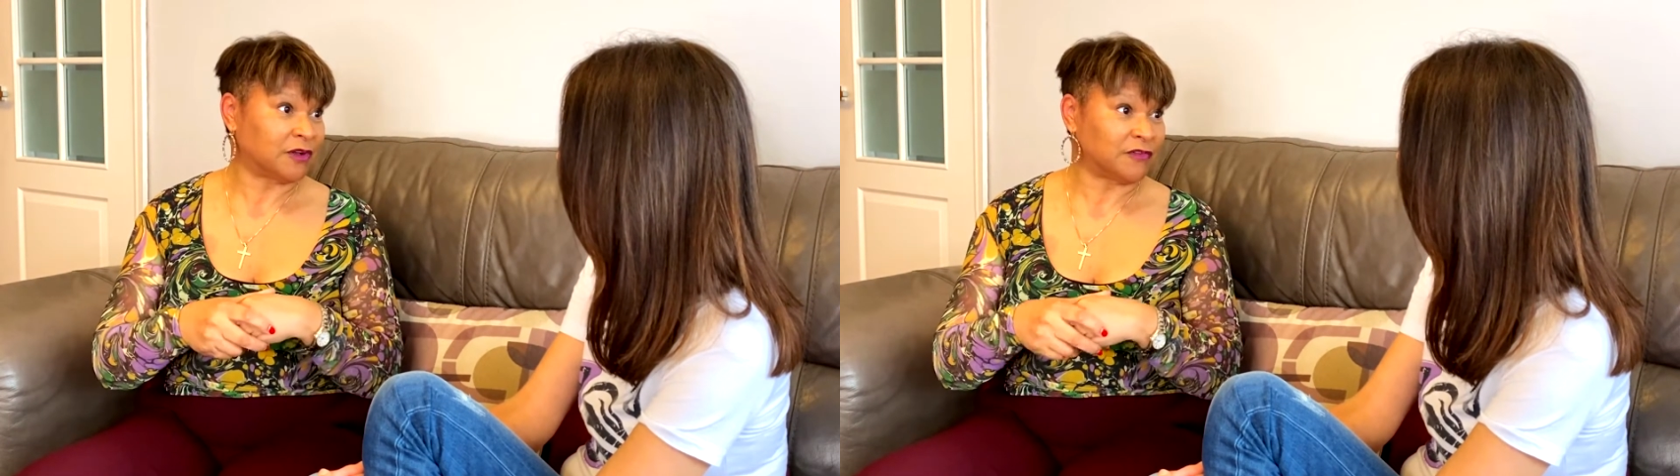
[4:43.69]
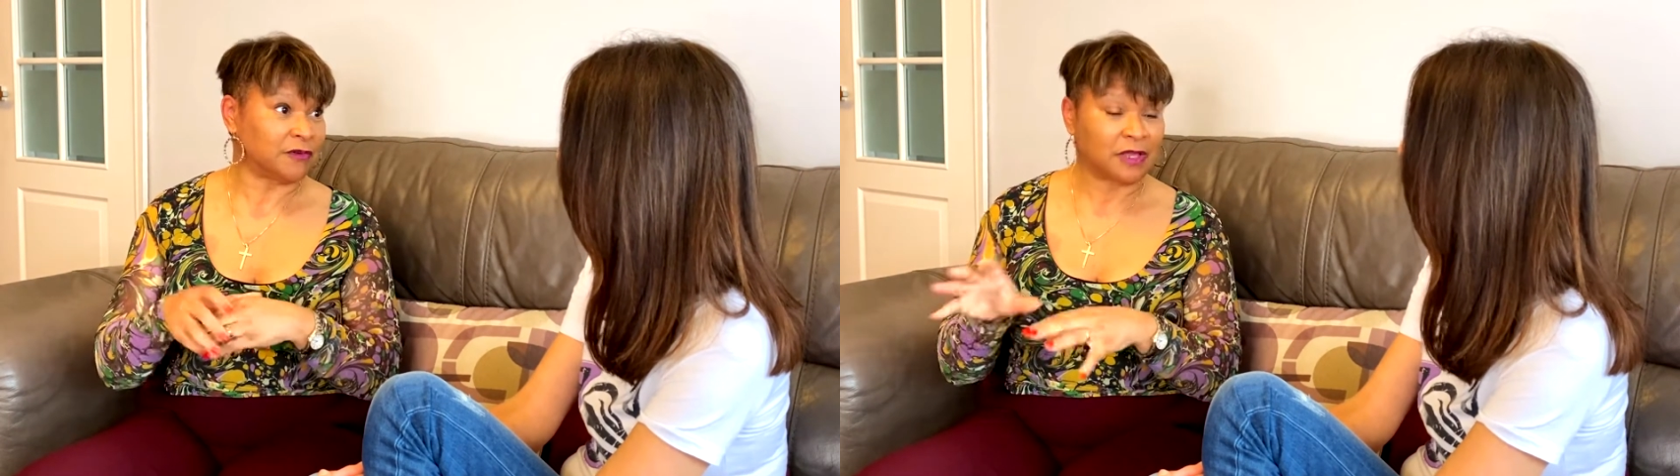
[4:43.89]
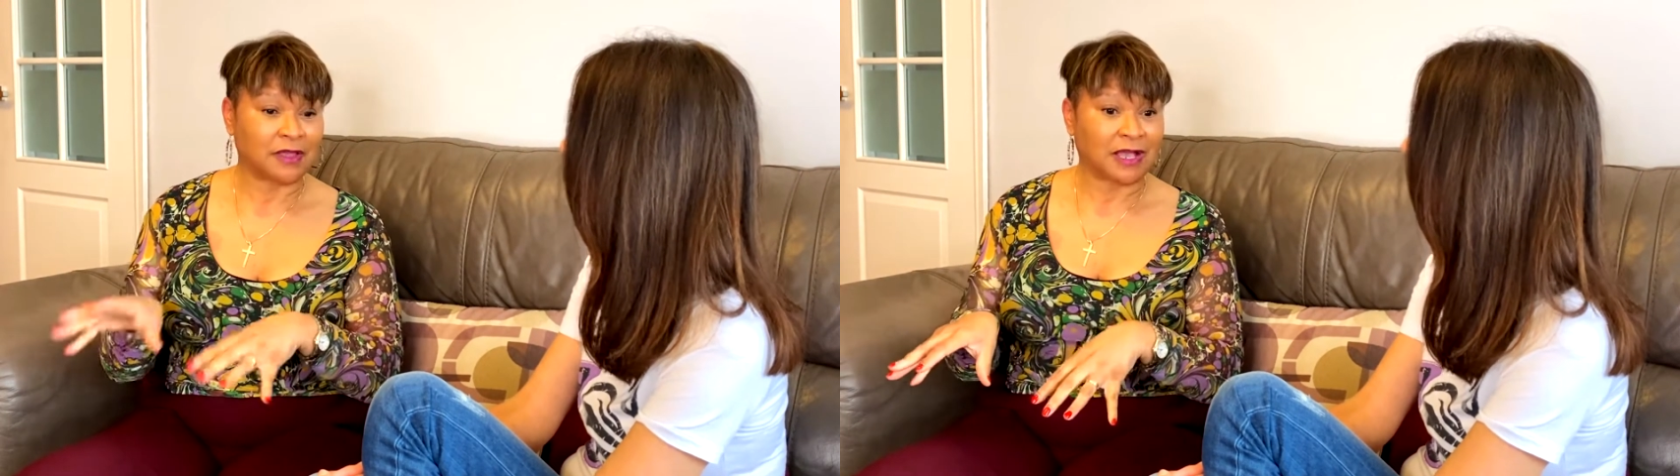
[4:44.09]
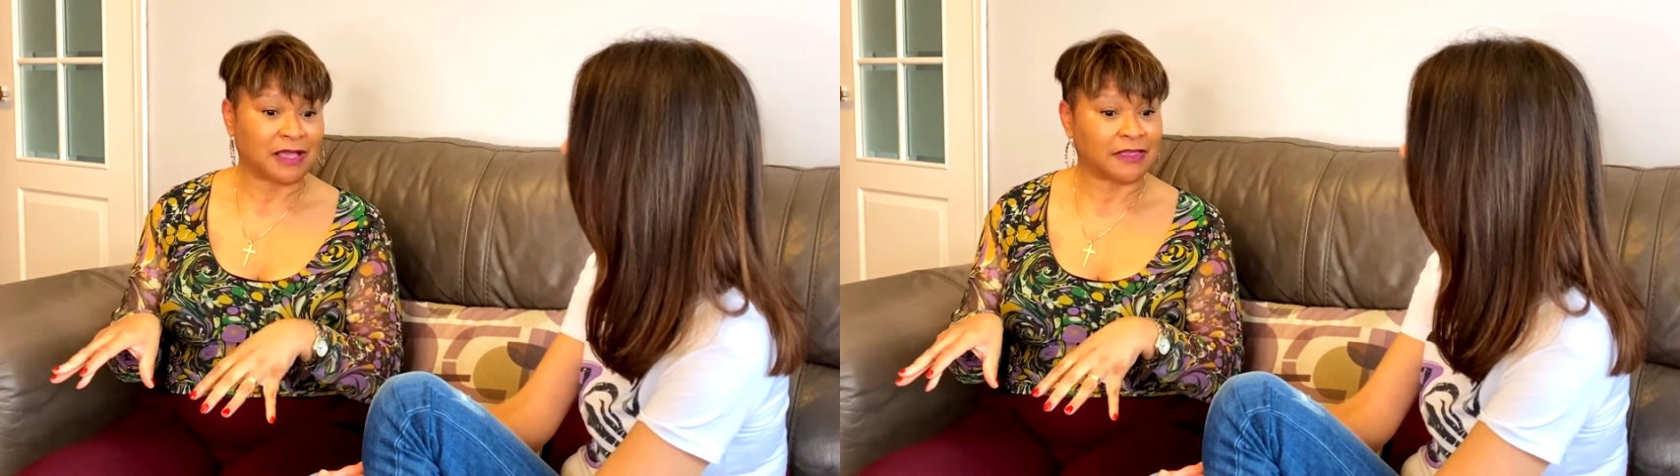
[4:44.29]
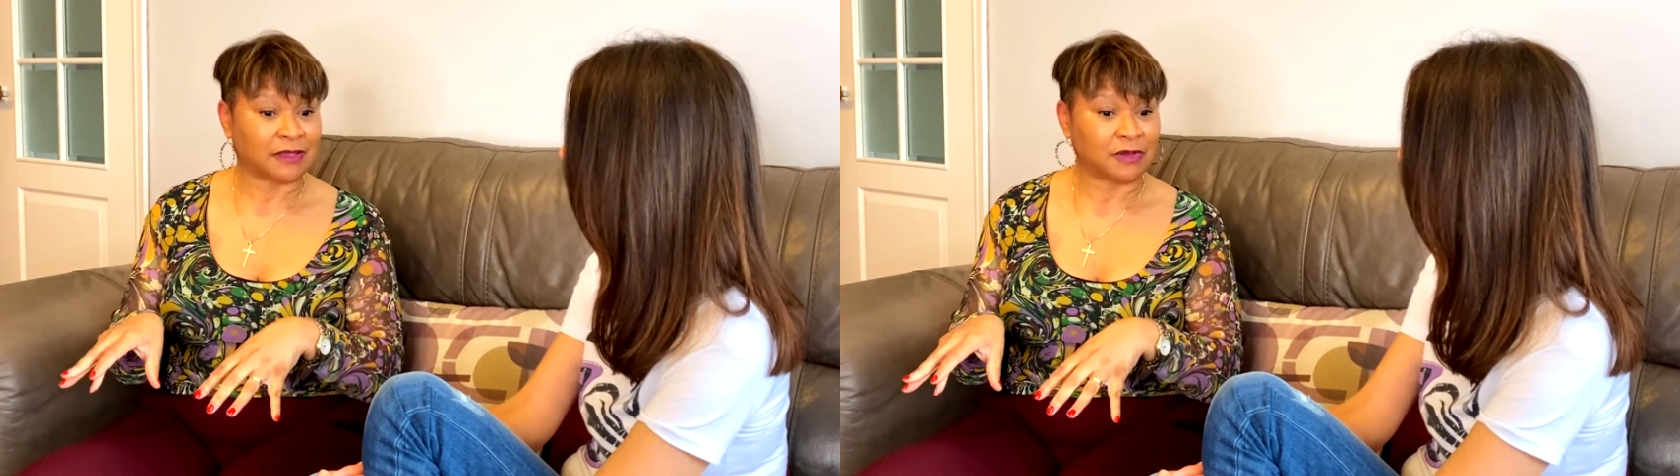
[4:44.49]
off it,
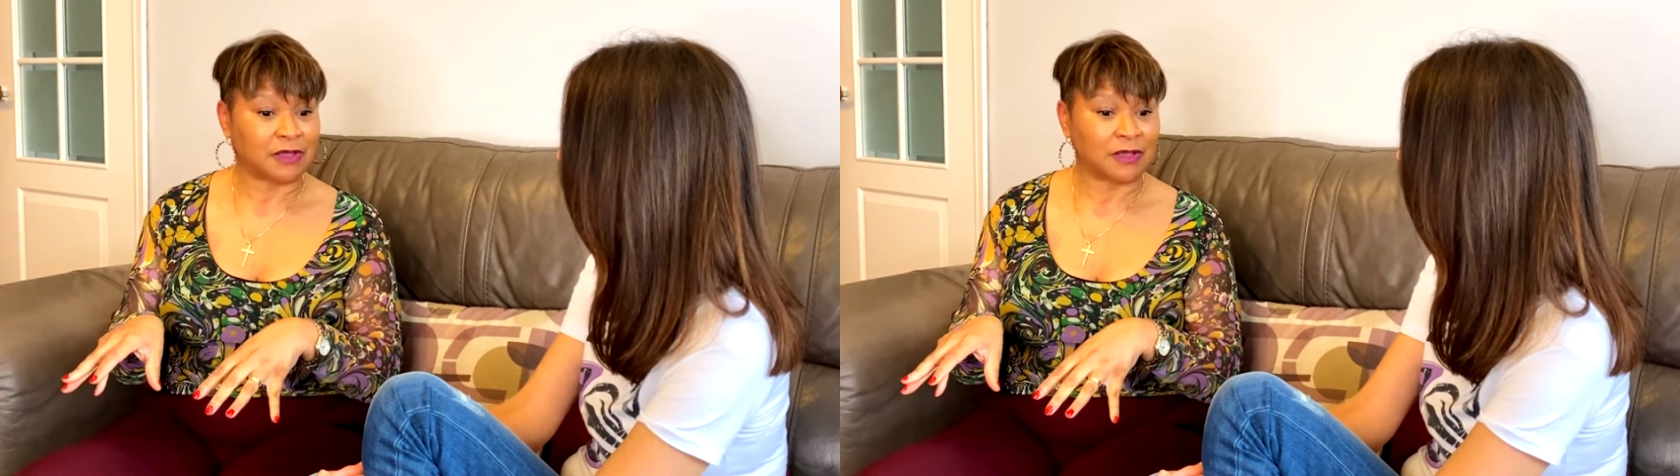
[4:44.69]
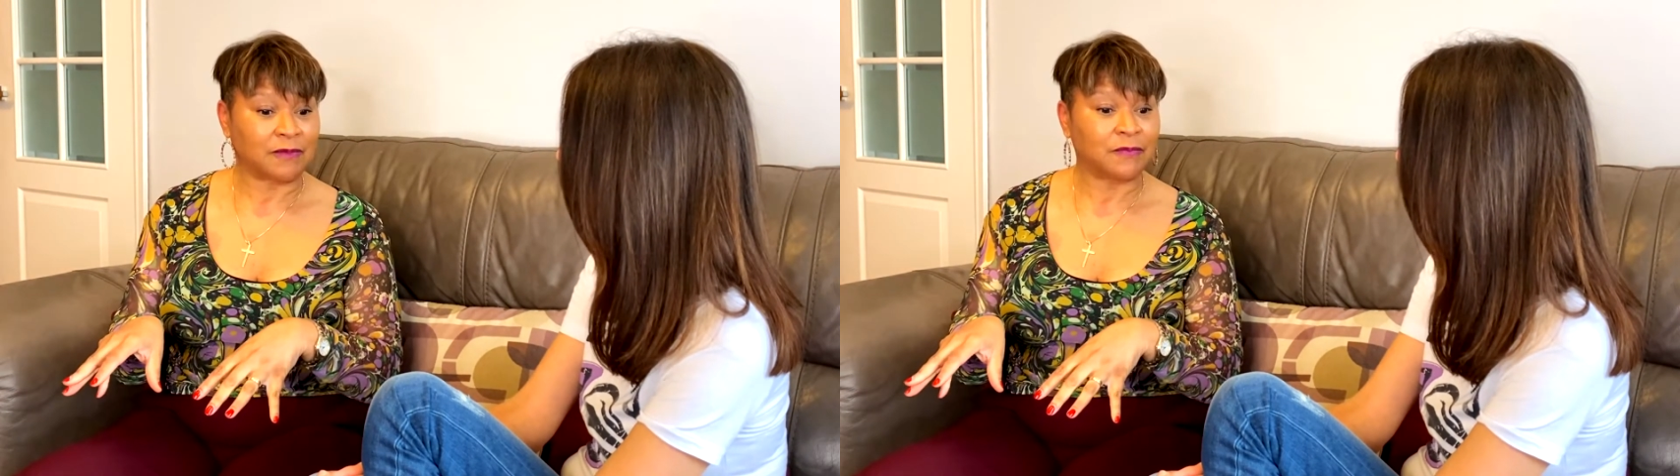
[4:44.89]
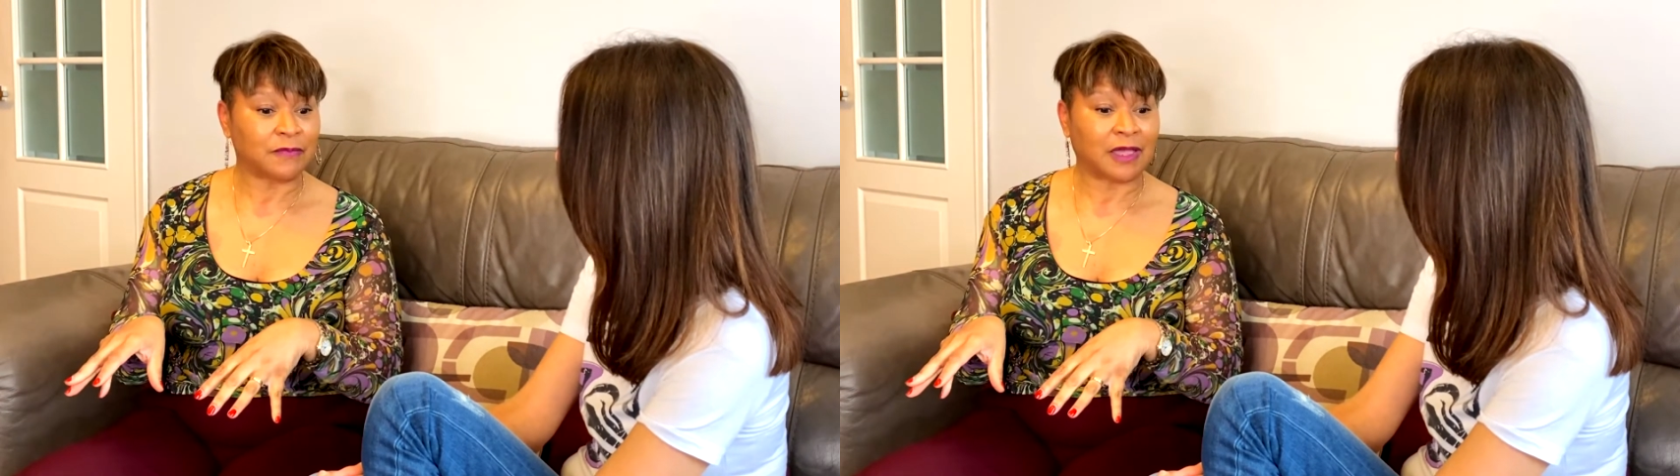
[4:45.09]
and they were